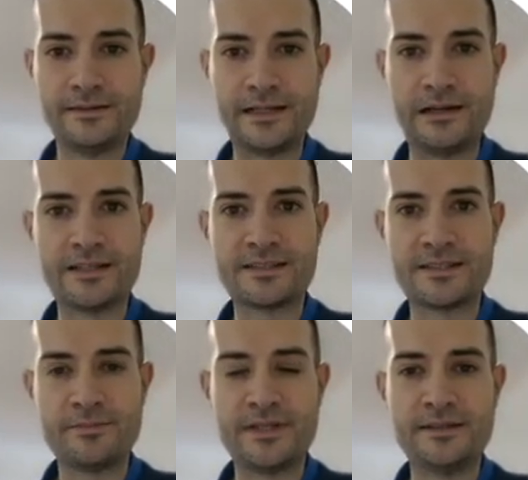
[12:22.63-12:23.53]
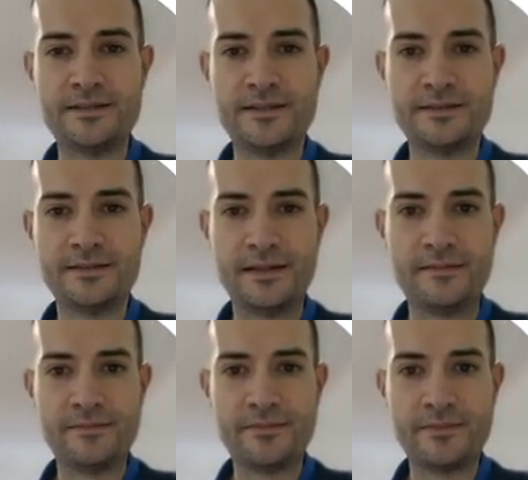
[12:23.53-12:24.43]
Now let's obtain
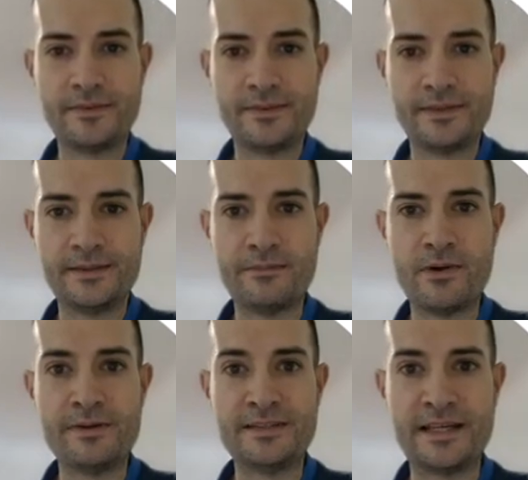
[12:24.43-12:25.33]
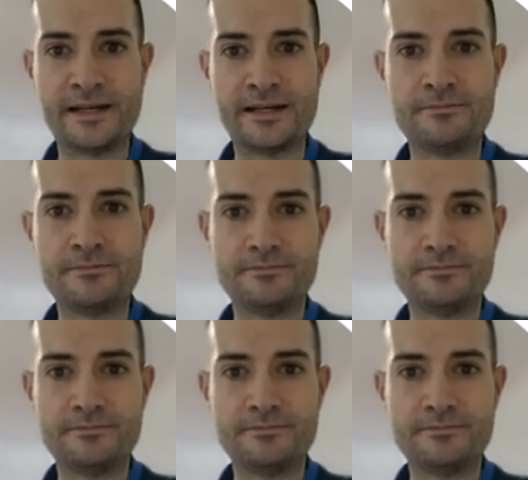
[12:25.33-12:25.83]
the moment diagram.